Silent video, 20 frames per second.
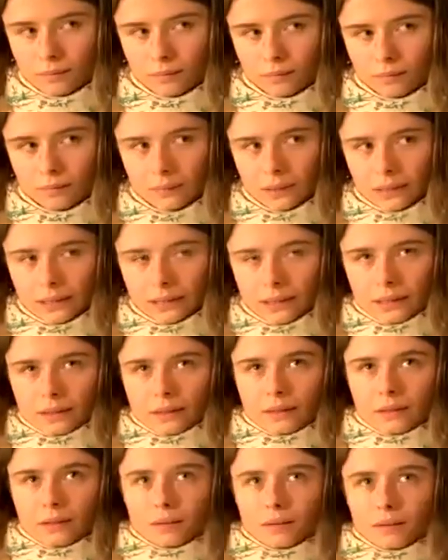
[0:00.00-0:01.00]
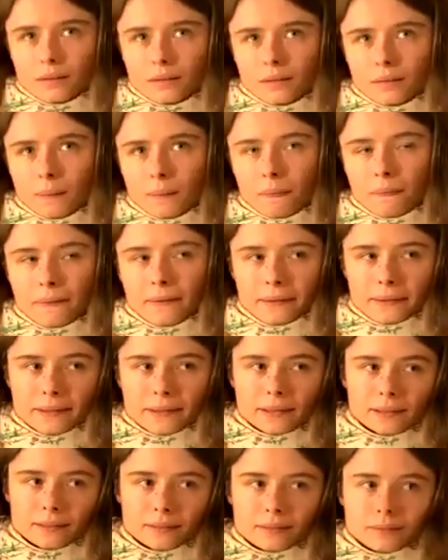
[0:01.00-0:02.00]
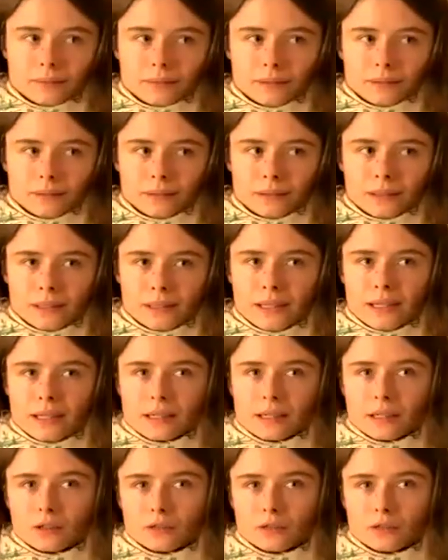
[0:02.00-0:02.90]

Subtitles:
because that depends on a lot of different factors.